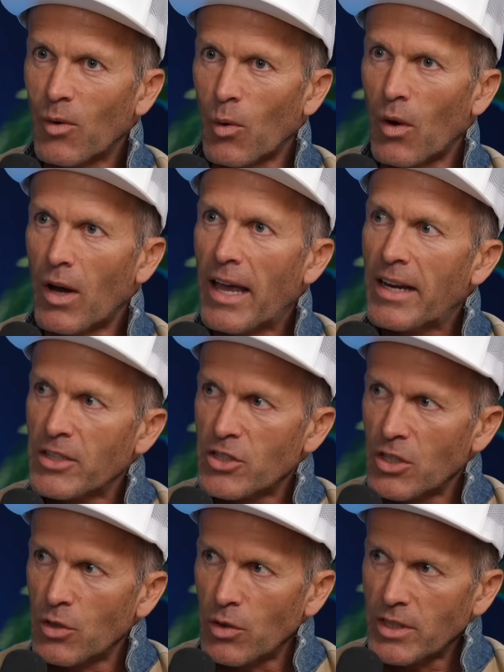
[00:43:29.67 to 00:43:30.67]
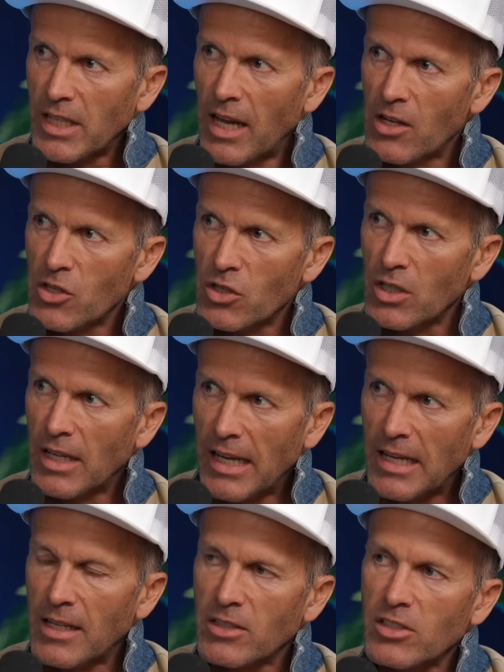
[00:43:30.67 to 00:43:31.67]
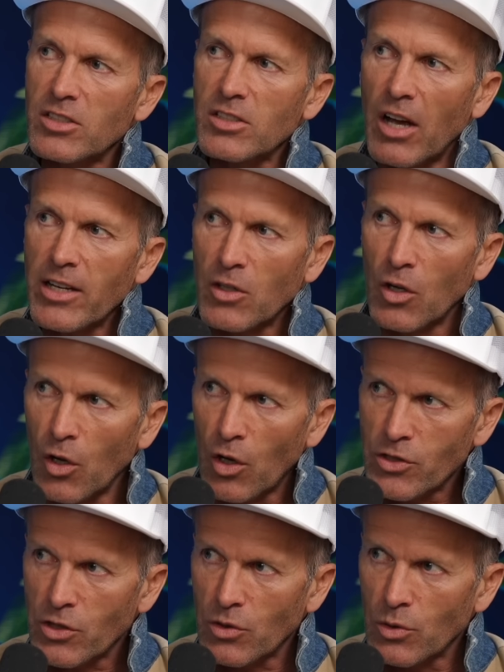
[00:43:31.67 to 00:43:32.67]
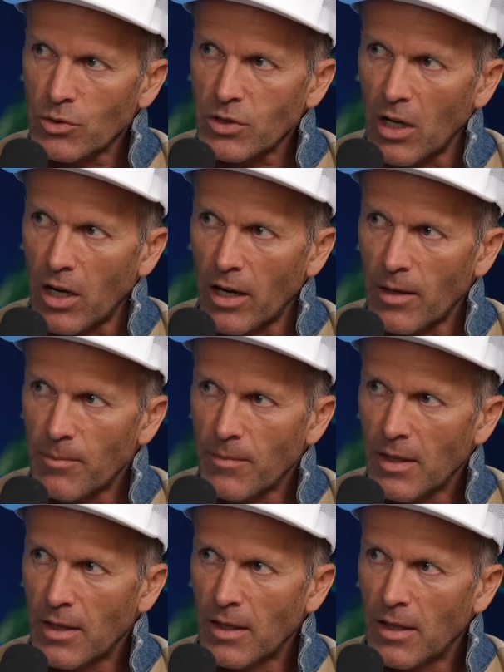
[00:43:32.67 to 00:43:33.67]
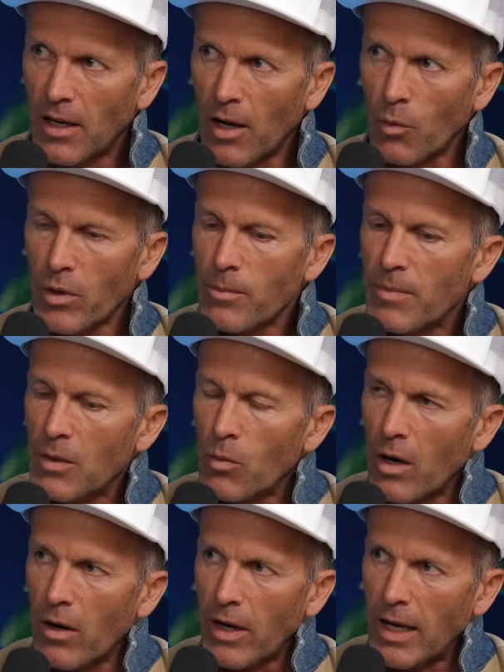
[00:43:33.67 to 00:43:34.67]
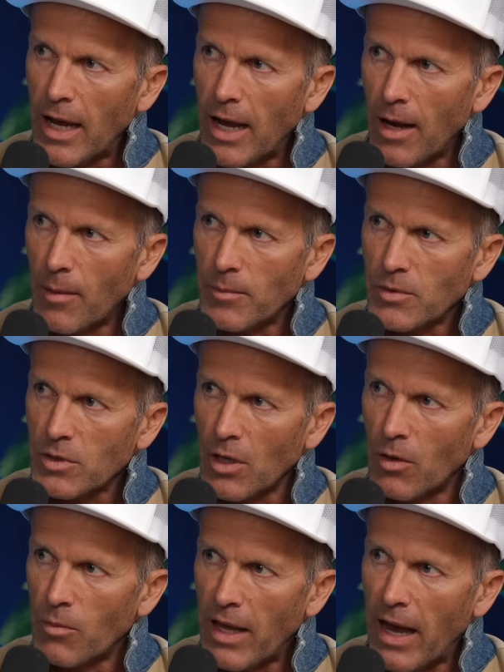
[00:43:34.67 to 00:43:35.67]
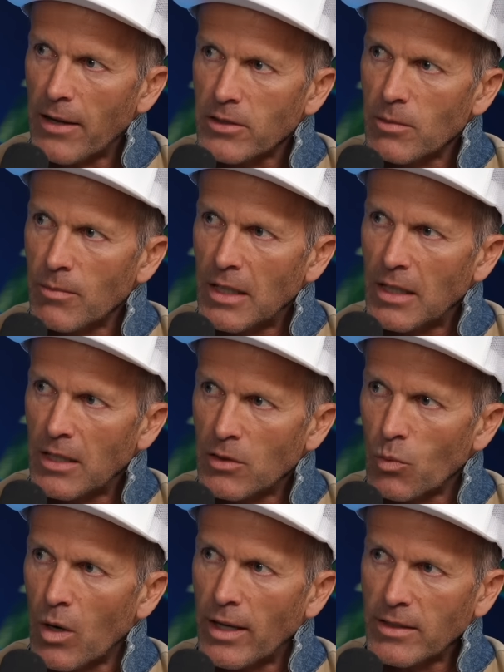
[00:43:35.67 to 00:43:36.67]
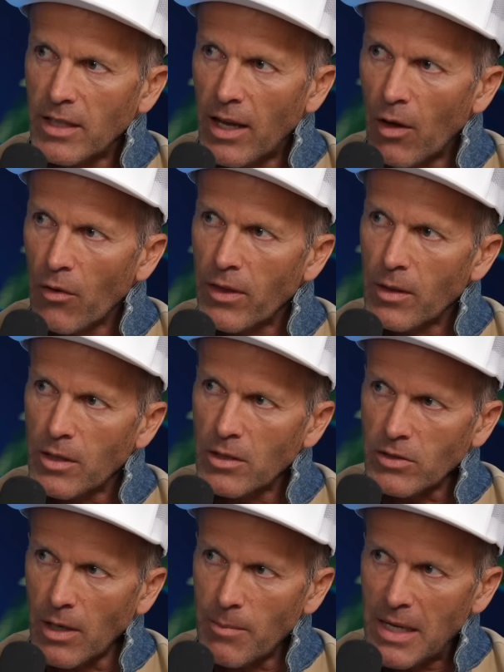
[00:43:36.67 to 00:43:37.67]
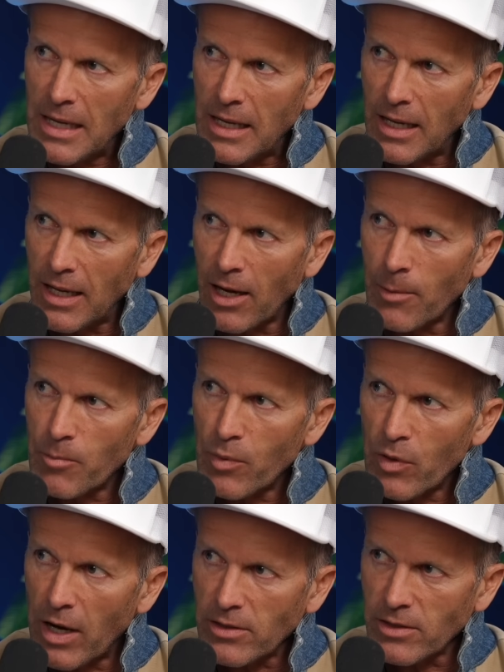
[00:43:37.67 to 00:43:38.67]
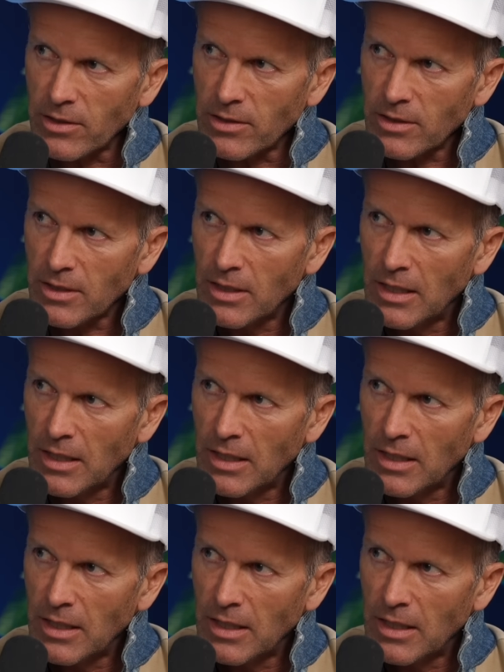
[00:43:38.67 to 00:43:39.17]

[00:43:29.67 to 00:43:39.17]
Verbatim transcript: or energy or attention in psychological time. I want to be where I am. So that to me is why it's healthy because I'm here, I'm present.